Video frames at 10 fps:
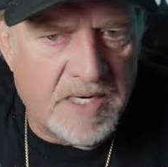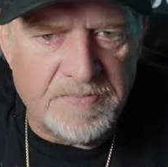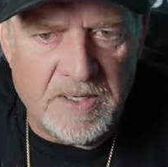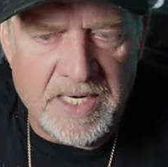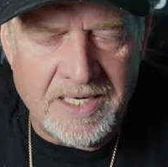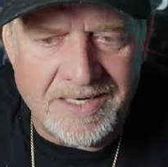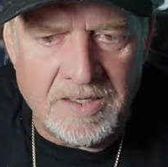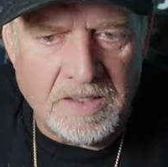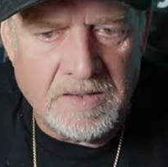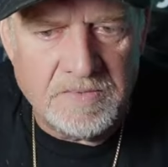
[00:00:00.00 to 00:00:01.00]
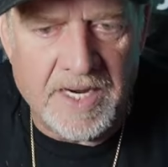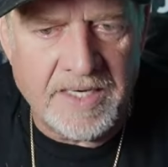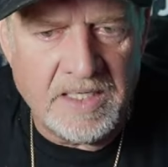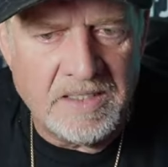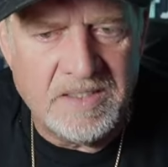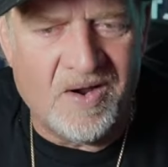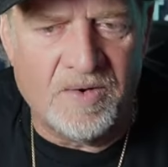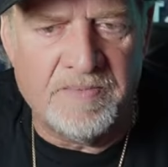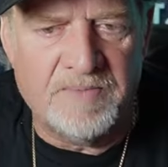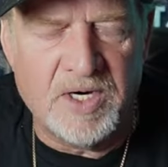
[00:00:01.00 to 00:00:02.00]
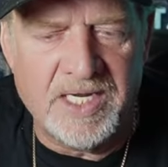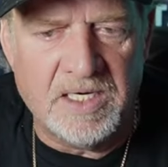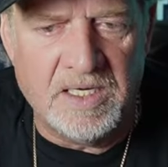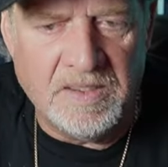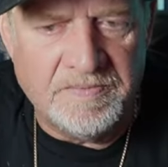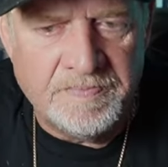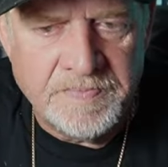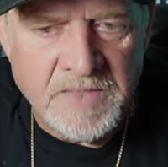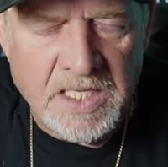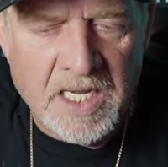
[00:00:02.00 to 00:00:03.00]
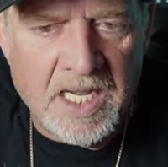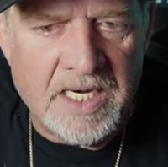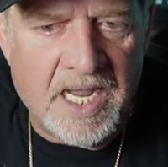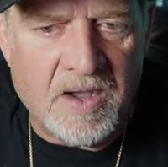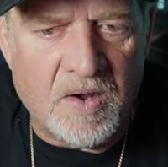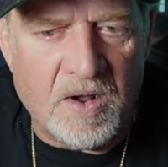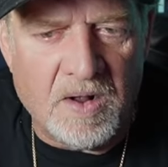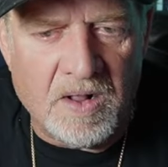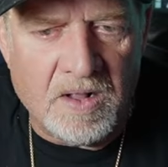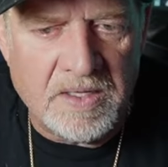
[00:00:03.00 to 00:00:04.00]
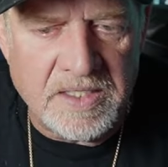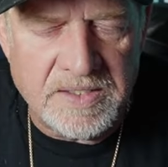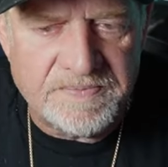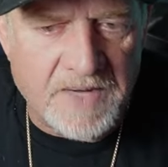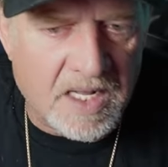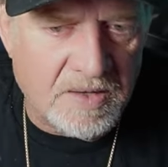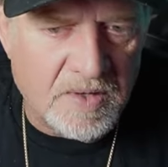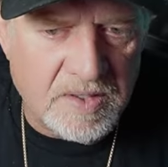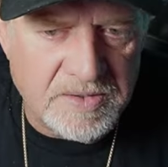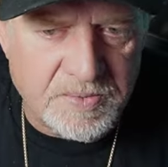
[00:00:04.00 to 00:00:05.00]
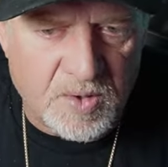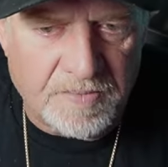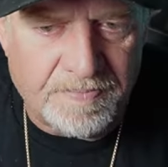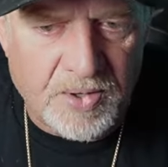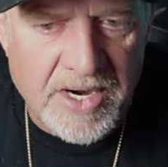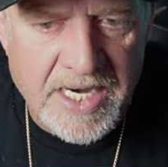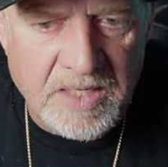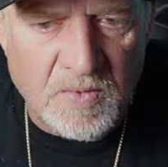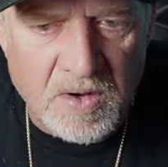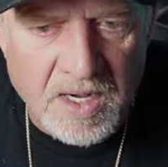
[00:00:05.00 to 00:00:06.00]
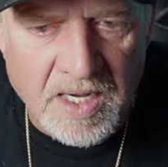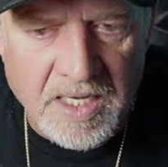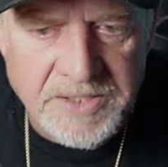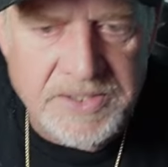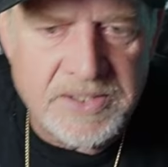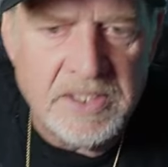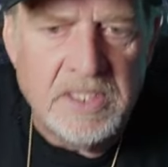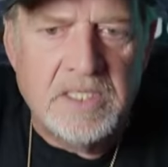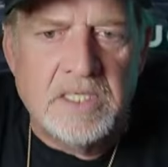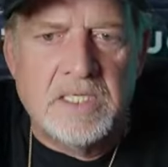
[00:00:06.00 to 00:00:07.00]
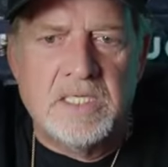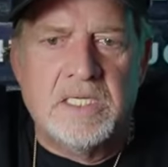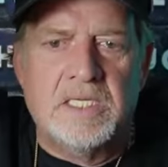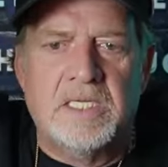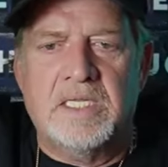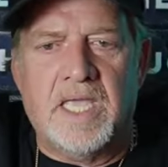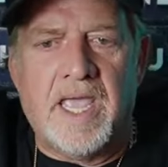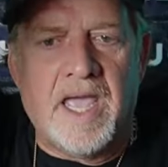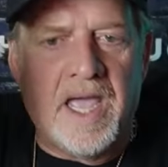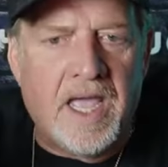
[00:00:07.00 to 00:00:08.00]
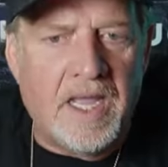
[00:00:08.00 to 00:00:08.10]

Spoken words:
Hitler, right? Y'all remember Hitler and how all his followers were brainwashed. Yeah.